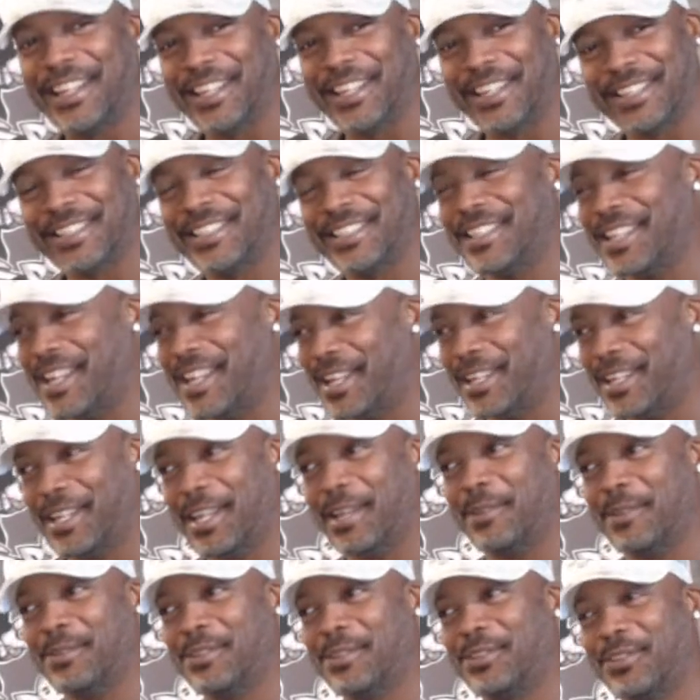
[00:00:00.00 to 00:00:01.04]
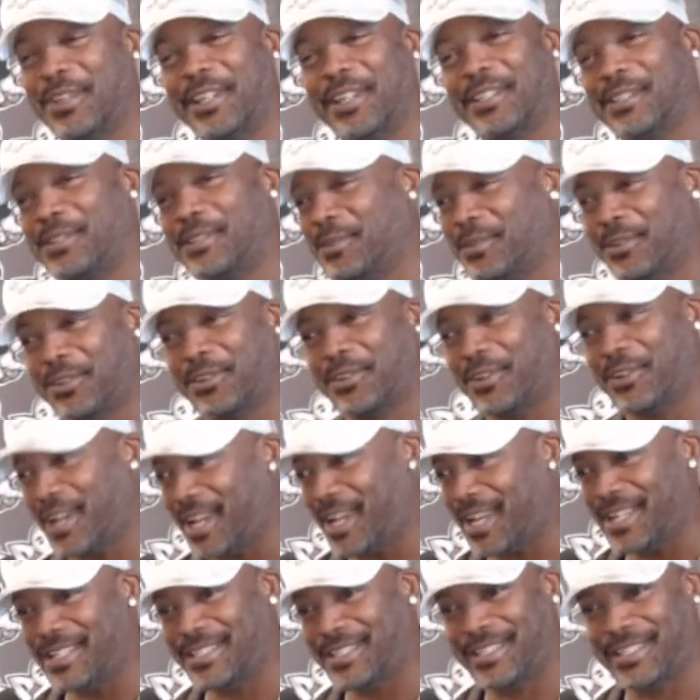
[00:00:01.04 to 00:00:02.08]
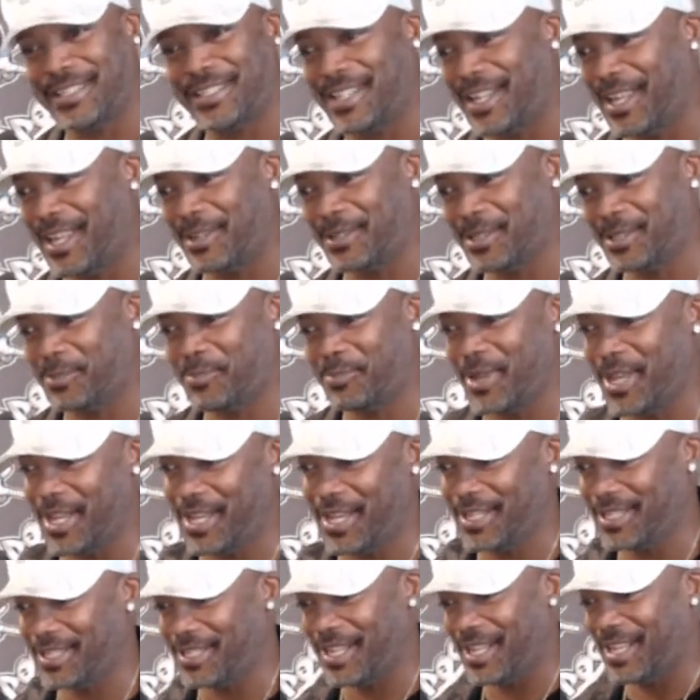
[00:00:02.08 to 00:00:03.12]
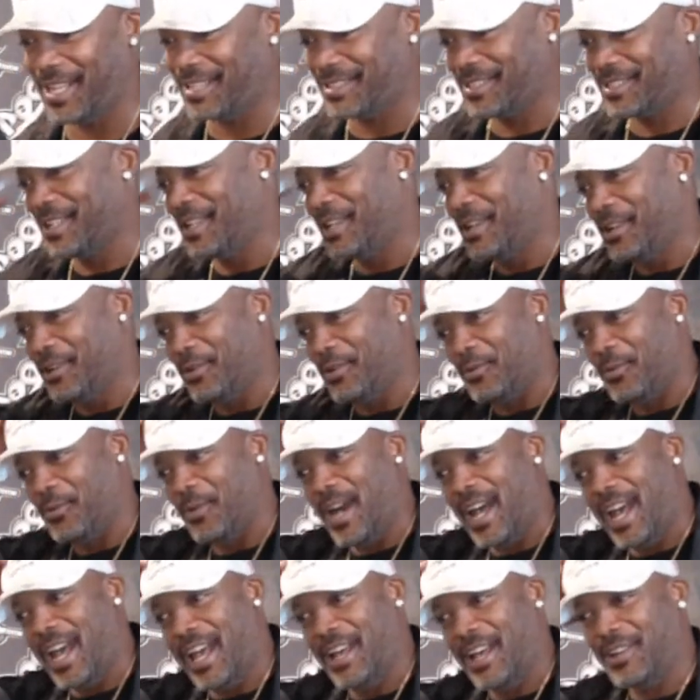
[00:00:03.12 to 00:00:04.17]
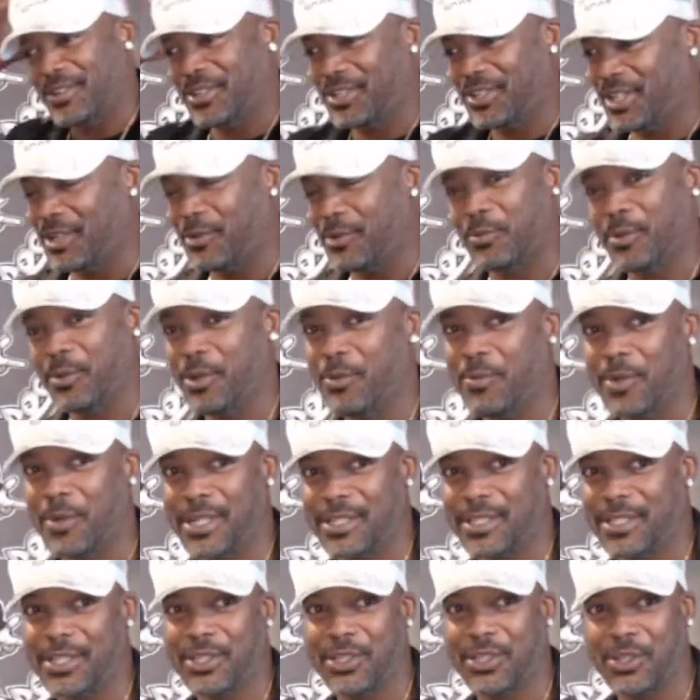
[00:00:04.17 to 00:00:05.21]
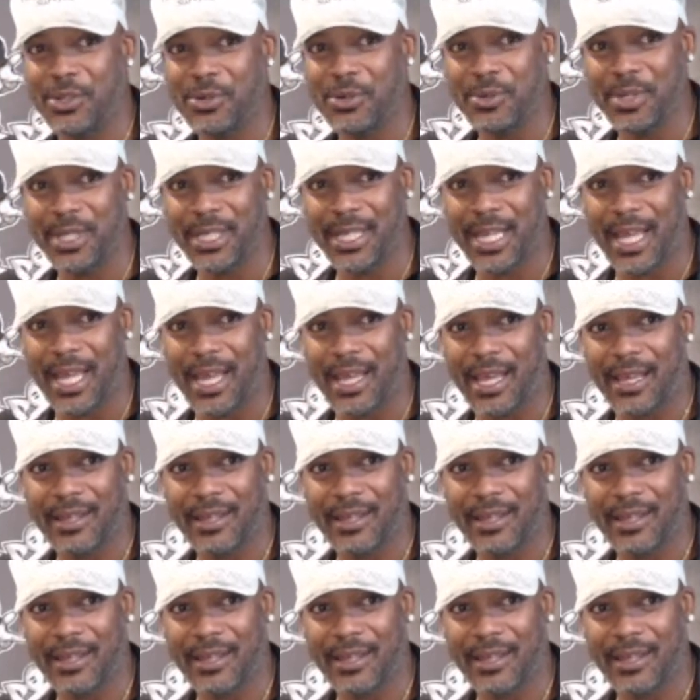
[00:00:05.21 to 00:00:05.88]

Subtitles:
Niggas in L.A. was dressed crazy, like spandex, wild shit. We wasn't doing that,